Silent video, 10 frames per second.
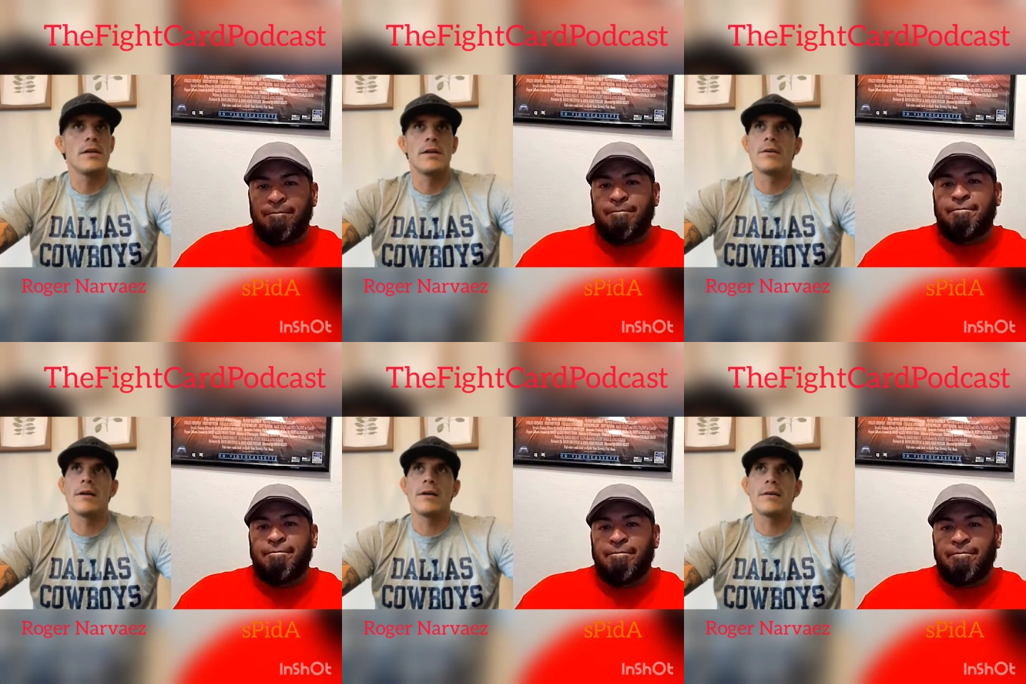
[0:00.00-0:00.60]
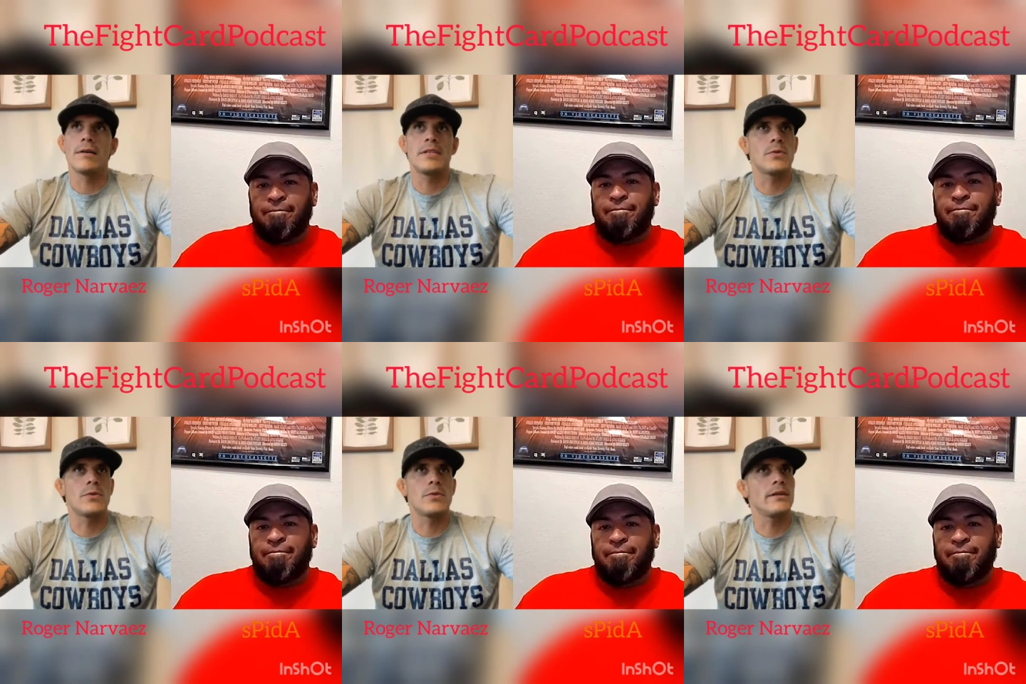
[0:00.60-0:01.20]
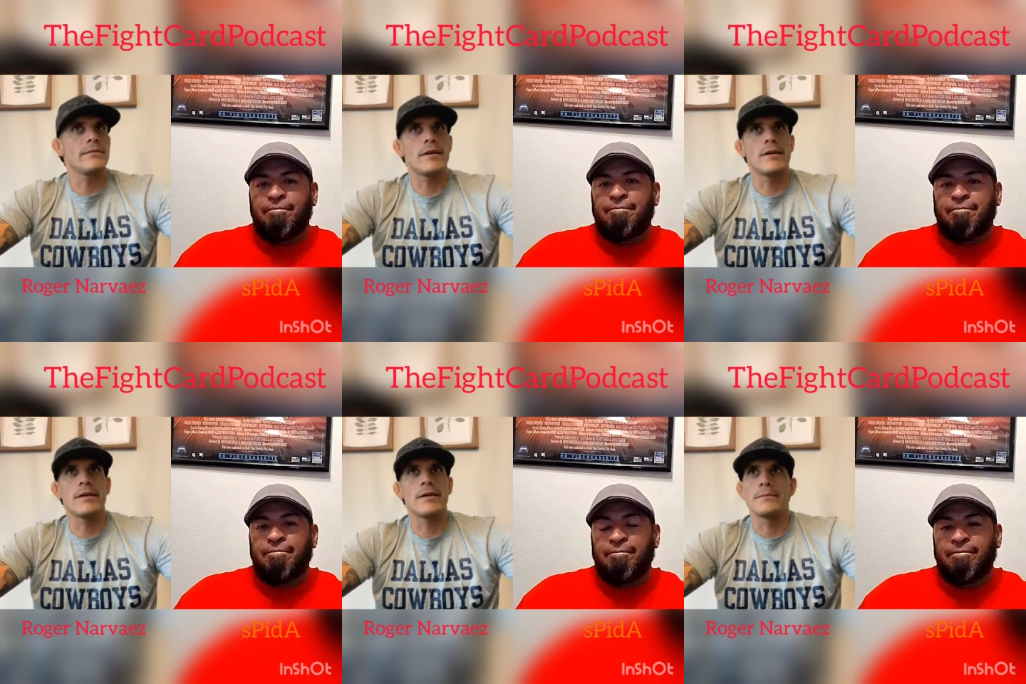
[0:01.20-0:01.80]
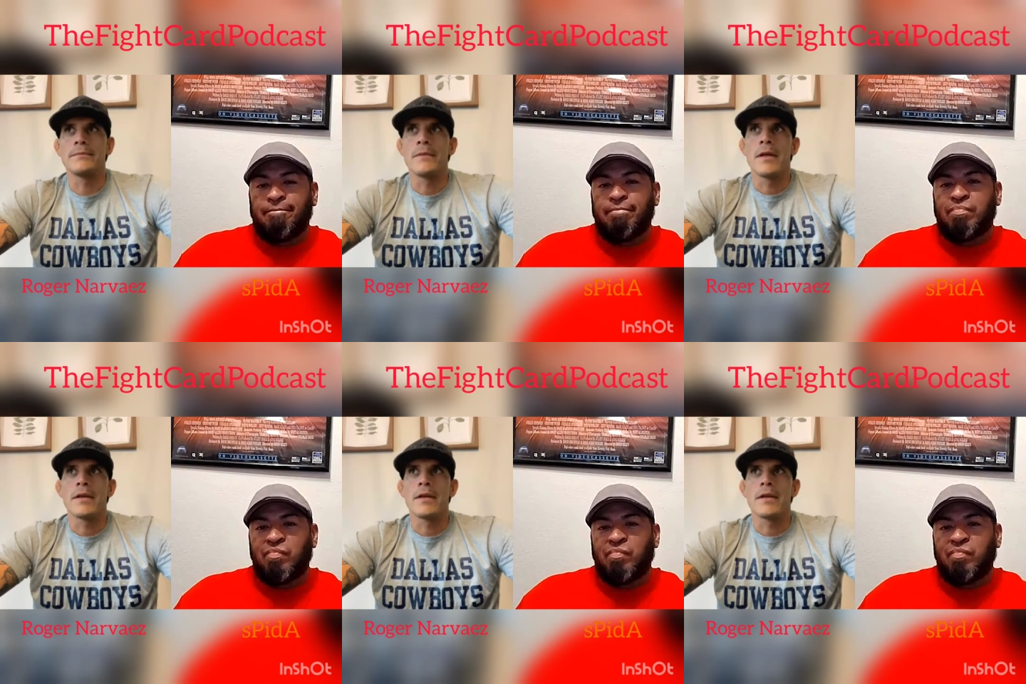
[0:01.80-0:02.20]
Speaker 1: you know uh, between um,